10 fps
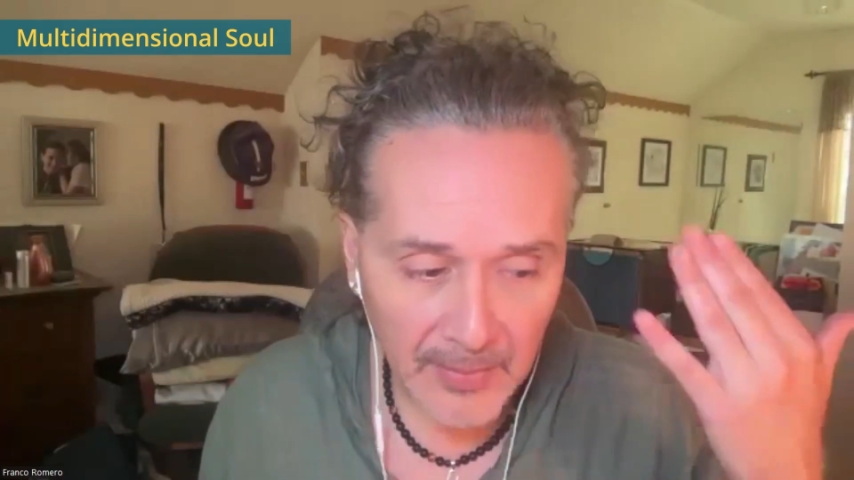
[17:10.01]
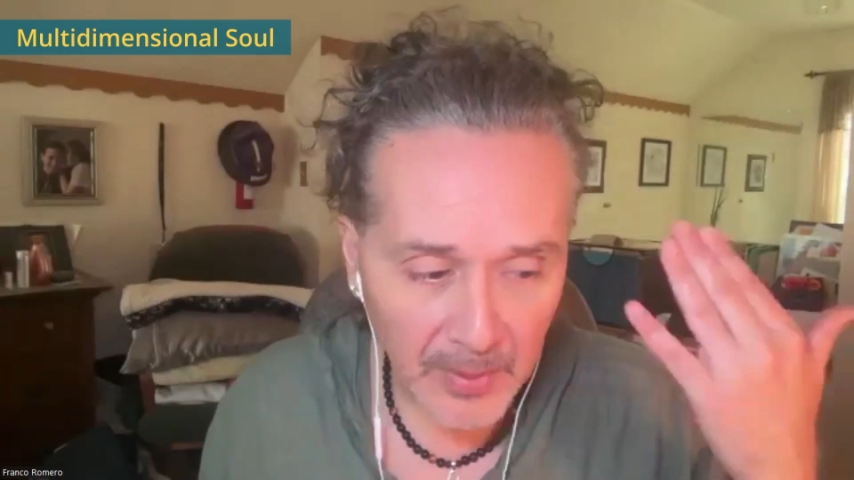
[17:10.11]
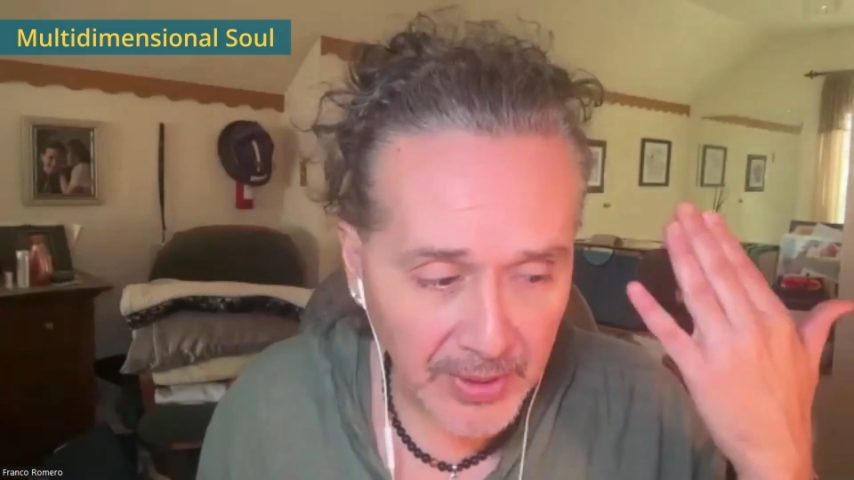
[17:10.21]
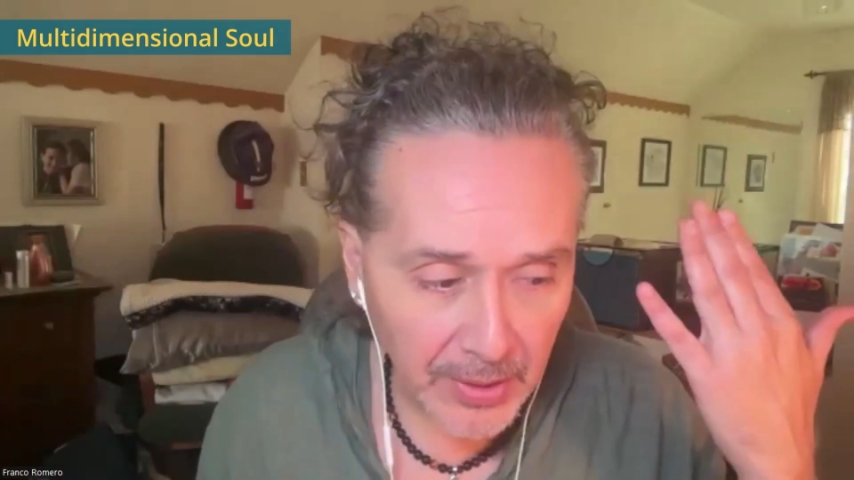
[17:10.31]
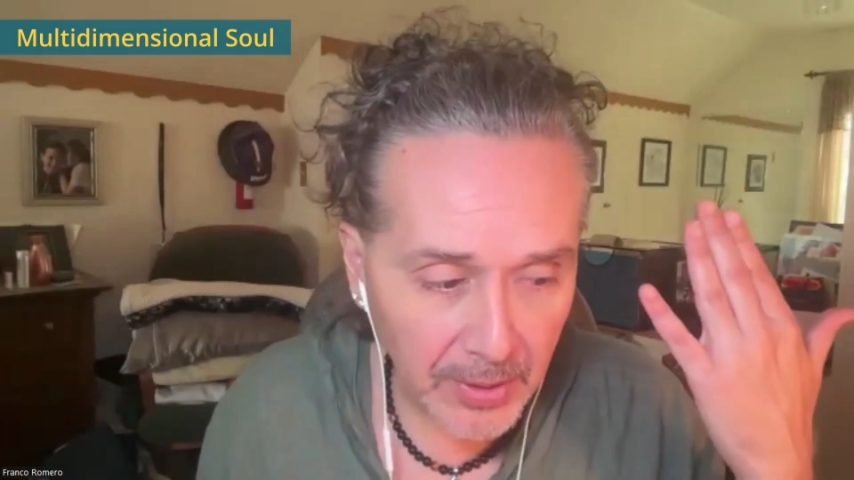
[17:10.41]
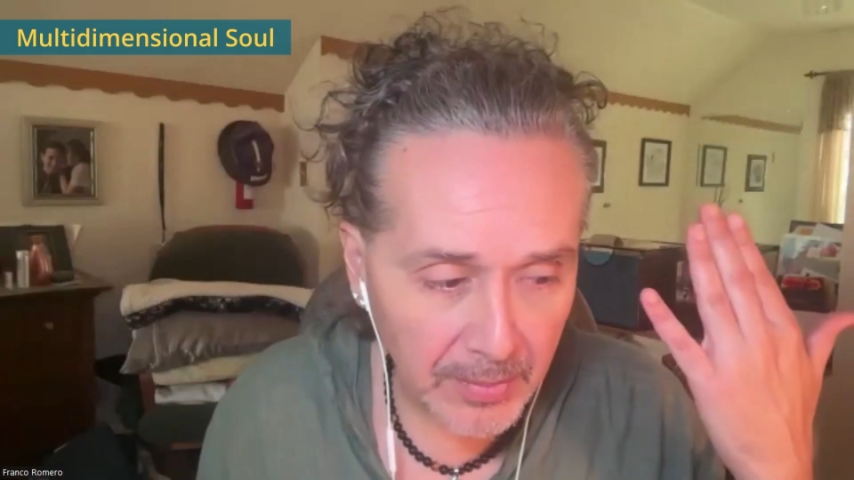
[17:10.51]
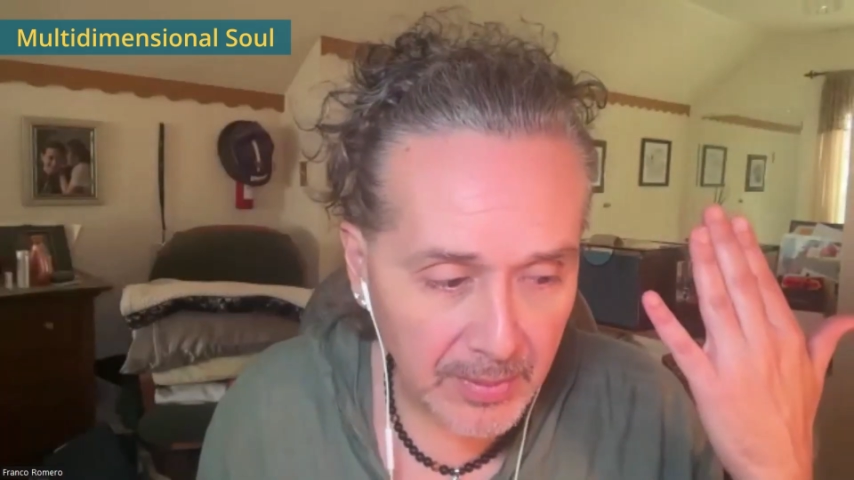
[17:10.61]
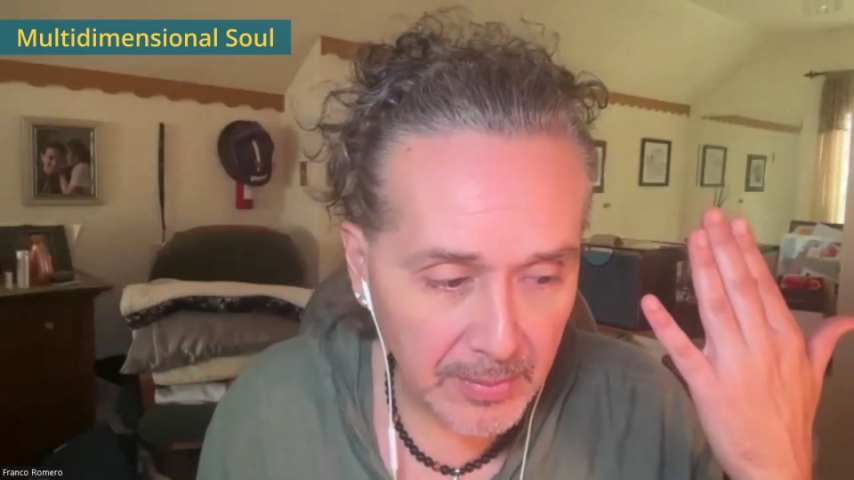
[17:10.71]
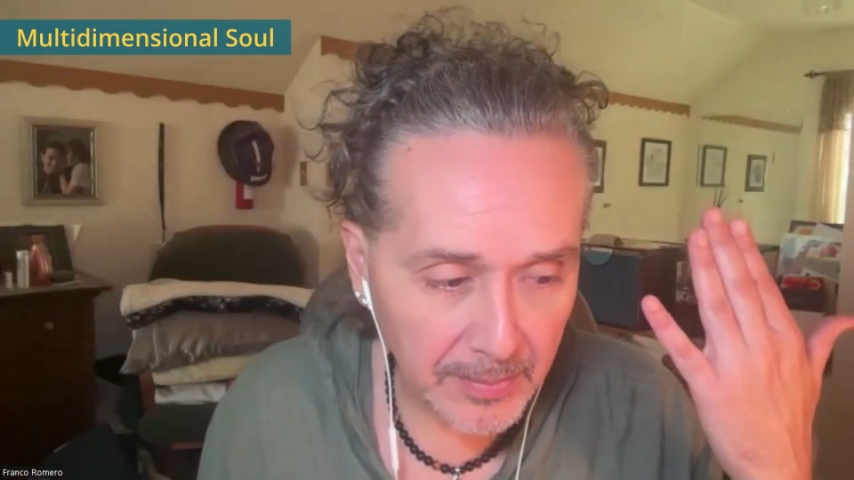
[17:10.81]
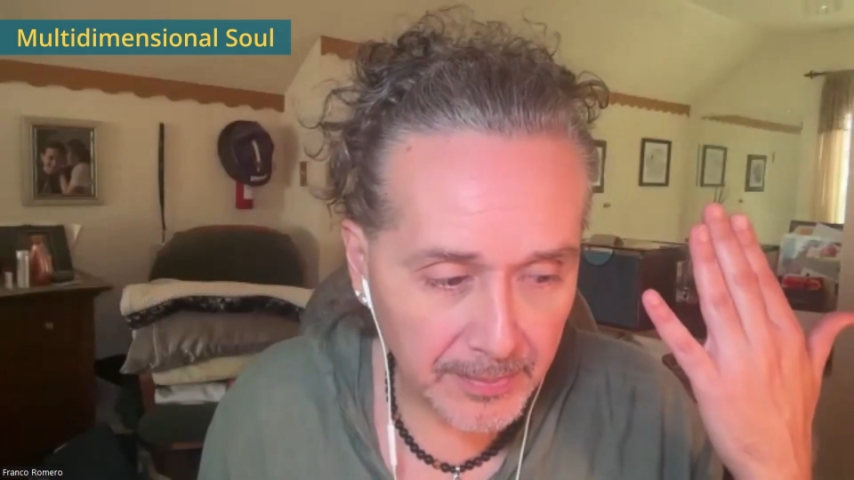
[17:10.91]
but they're
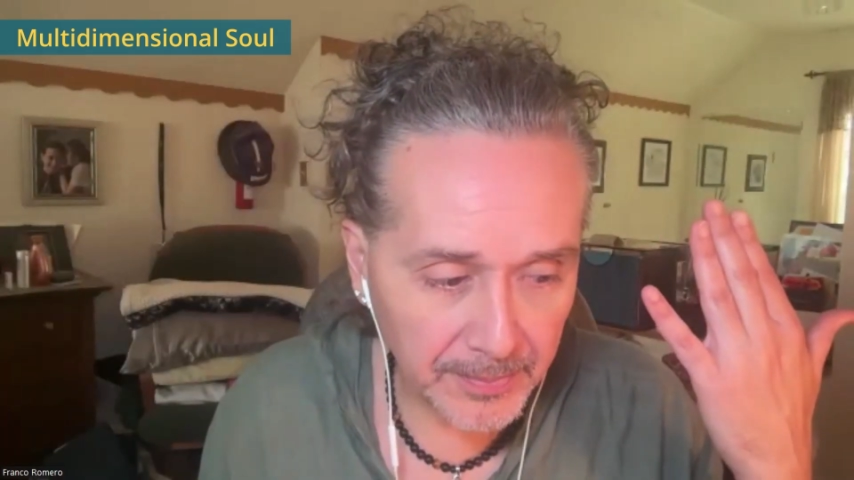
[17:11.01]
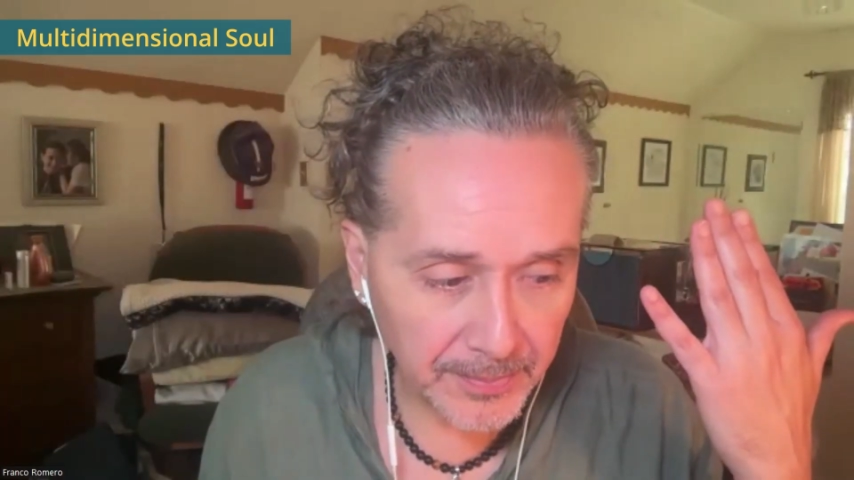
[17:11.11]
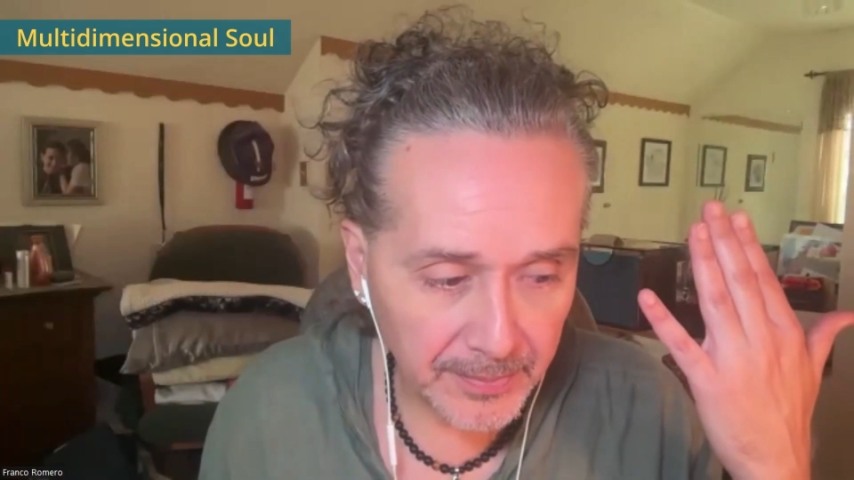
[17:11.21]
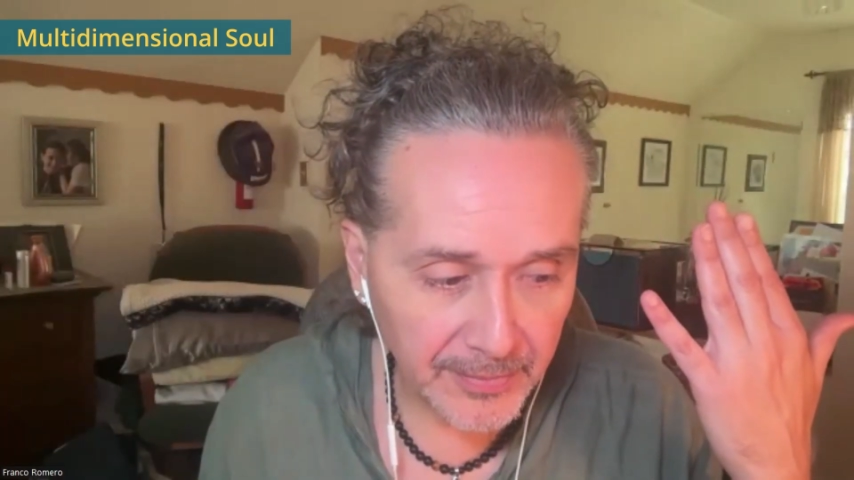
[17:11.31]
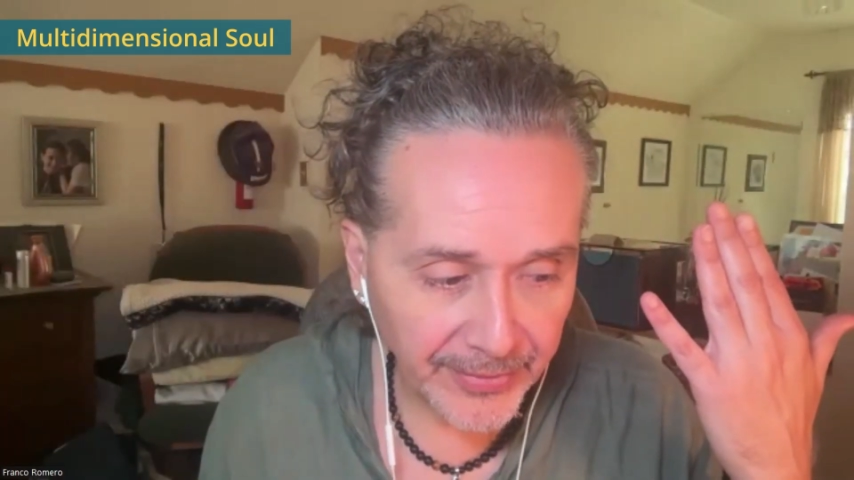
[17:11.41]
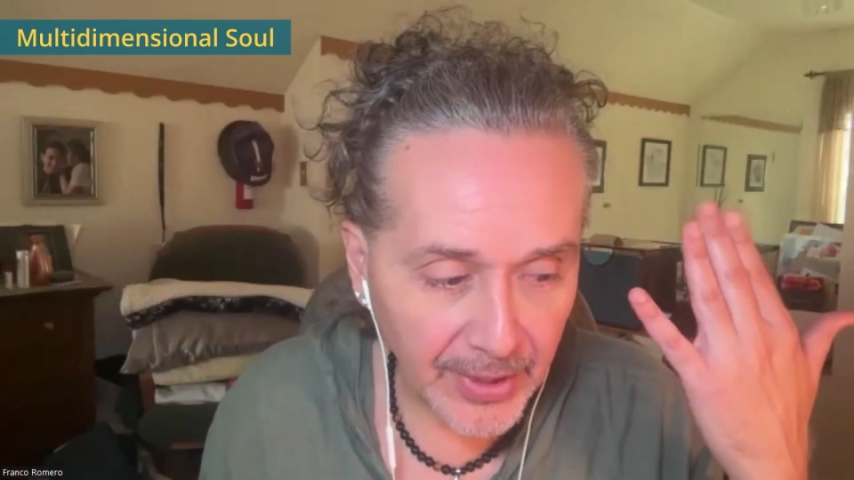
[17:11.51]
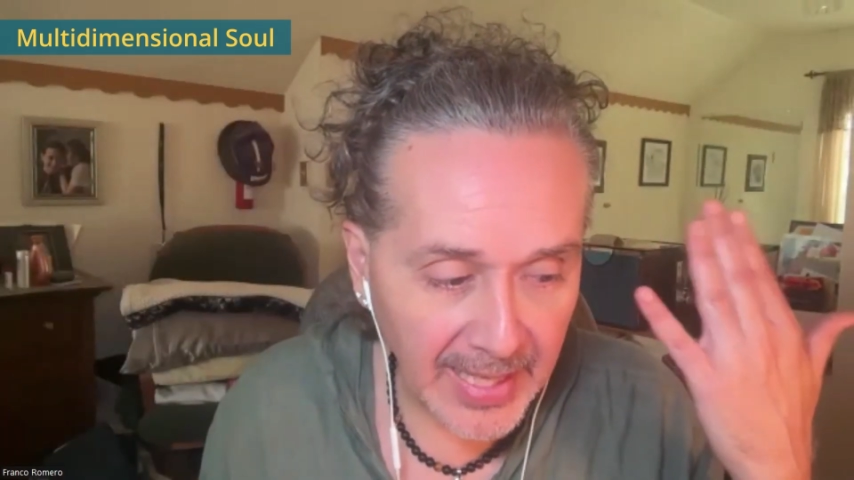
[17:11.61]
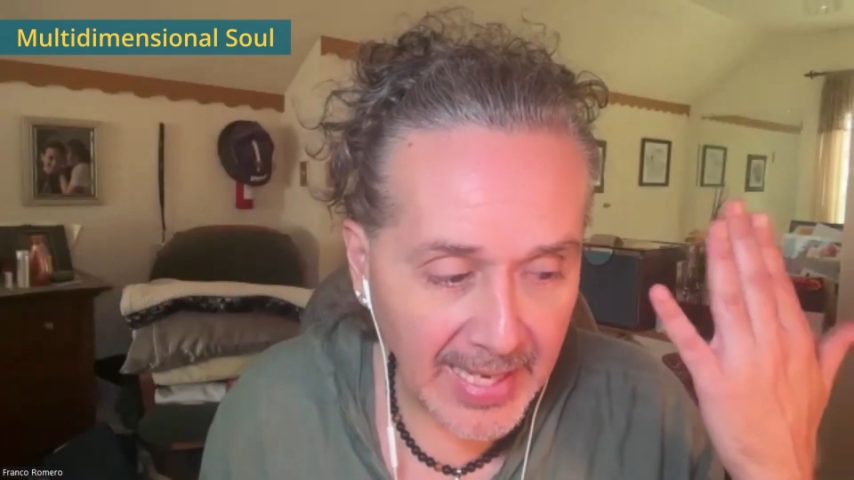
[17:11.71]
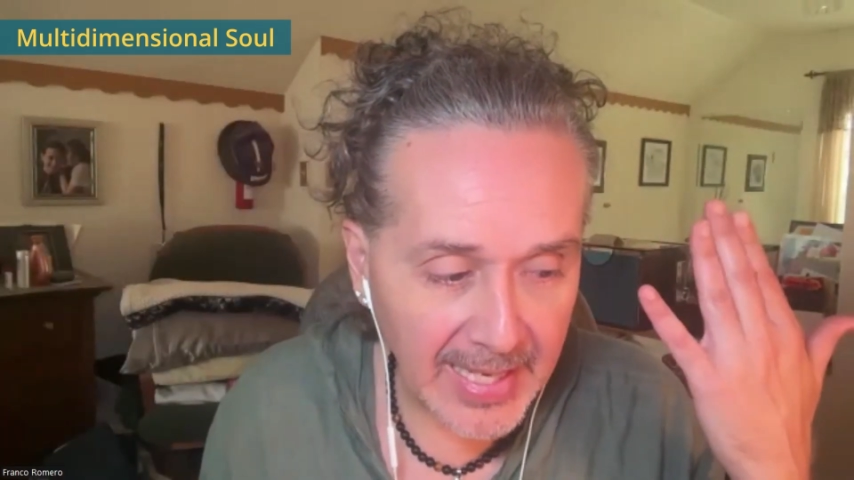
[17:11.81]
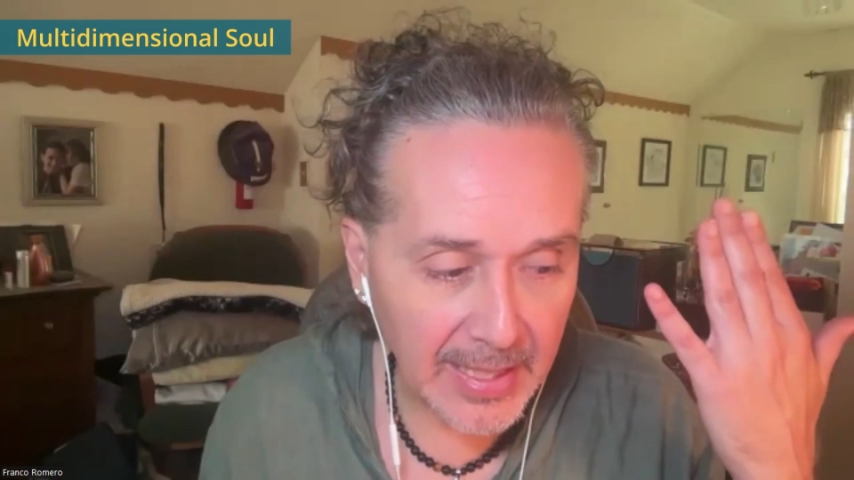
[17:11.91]

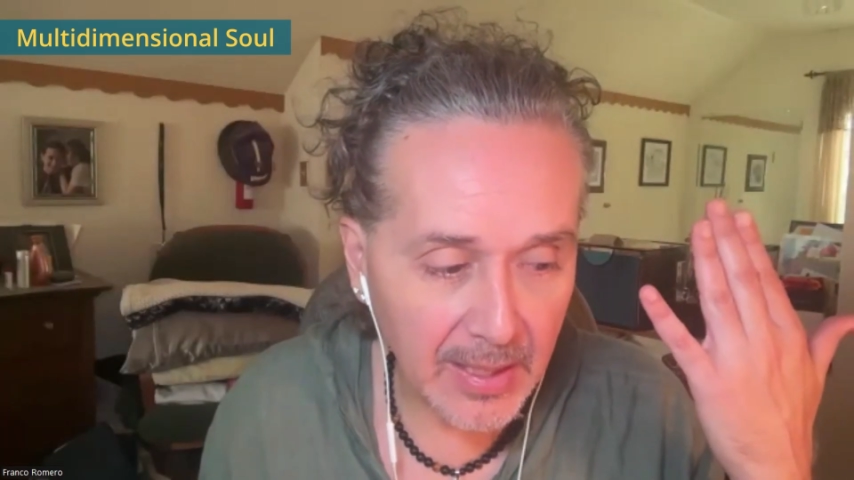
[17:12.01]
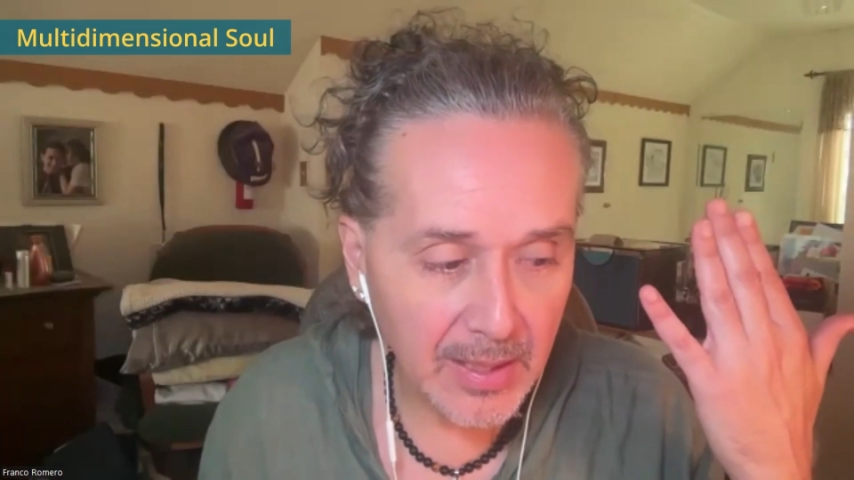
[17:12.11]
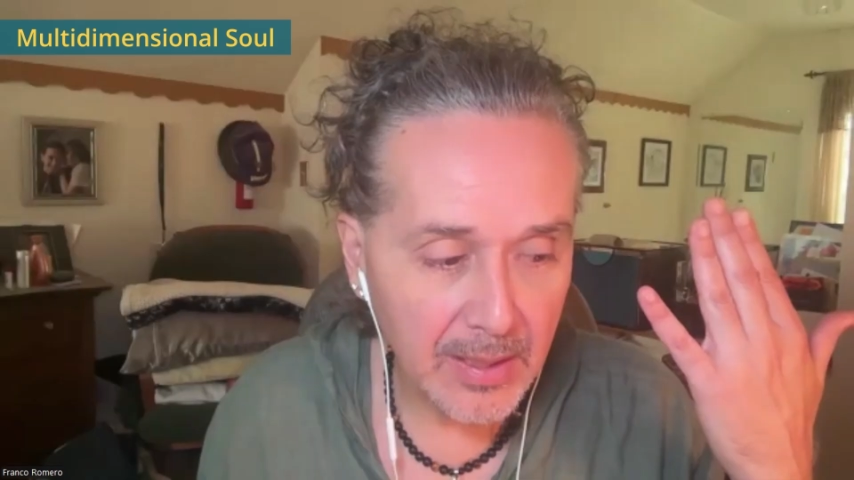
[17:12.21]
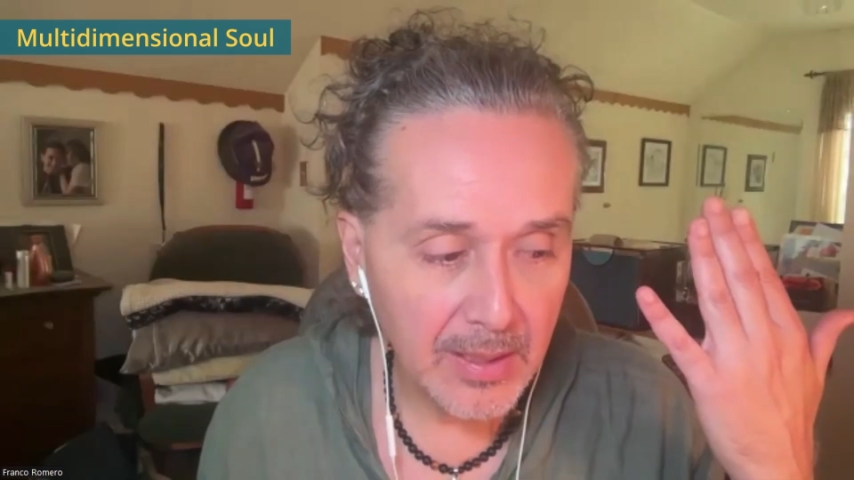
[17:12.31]
forgetting